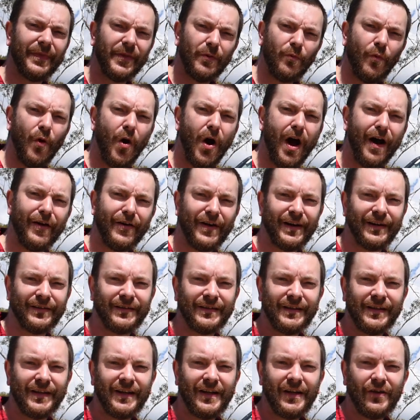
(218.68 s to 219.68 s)
out the wiring
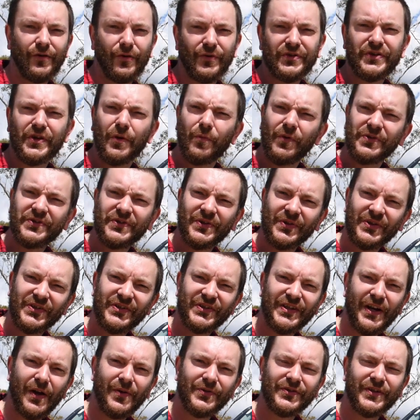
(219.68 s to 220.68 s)
and also what sort of
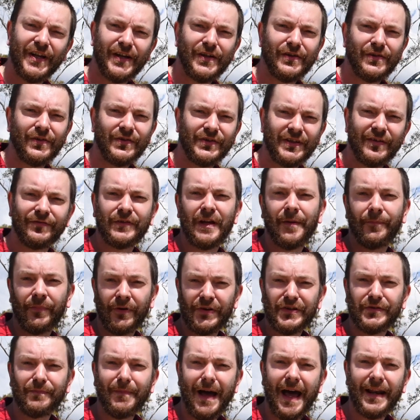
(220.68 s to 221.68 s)
cells they use, if they're
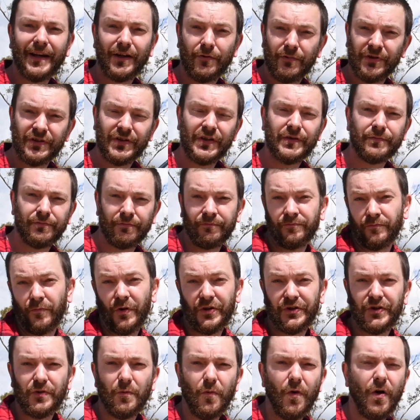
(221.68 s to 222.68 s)
prismatic, which is
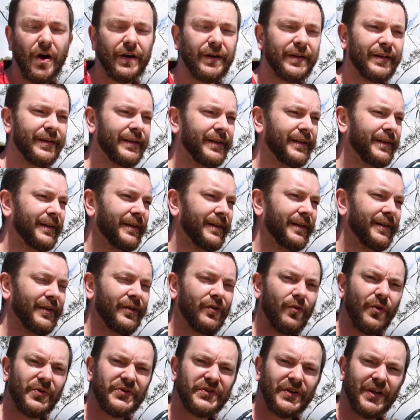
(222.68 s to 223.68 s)
what you want.
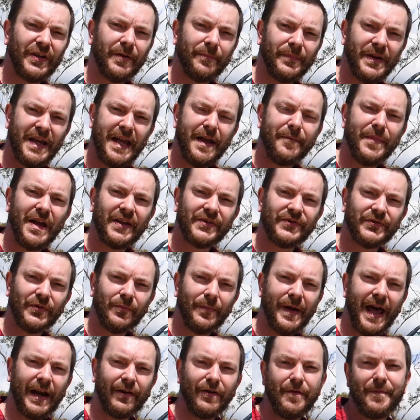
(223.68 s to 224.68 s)
Also the BMS
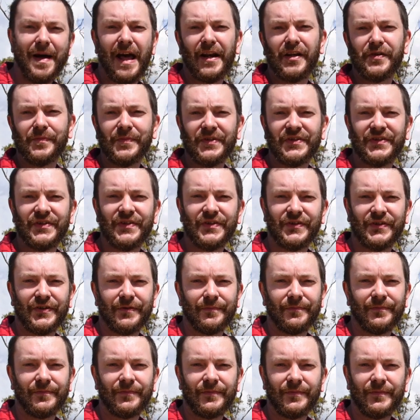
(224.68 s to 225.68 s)
or battery management
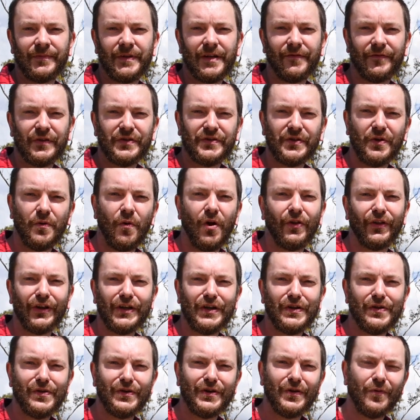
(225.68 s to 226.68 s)
system, if it's a
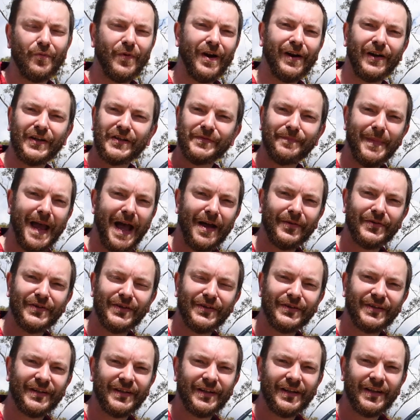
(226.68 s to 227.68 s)
quality unit, where it's
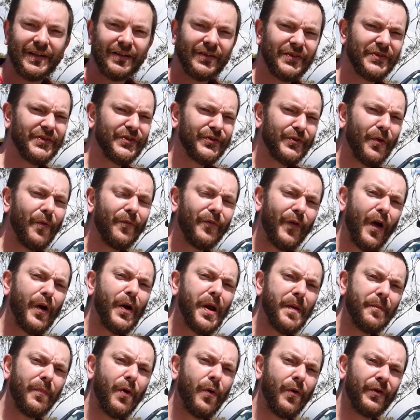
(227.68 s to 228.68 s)
mounted. This is all
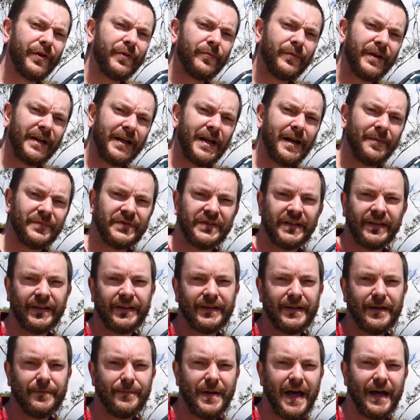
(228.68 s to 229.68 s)
very important when it comes to
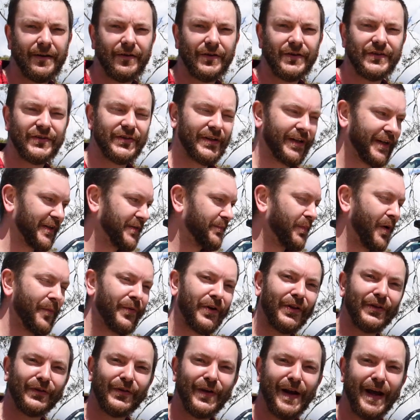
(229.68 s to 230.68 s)
lithium batteries. So let's
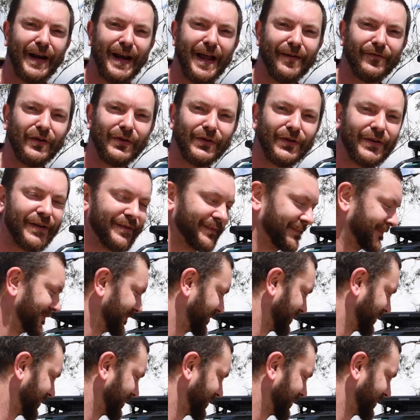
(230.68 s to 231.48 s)
pop it on the ground and have a look.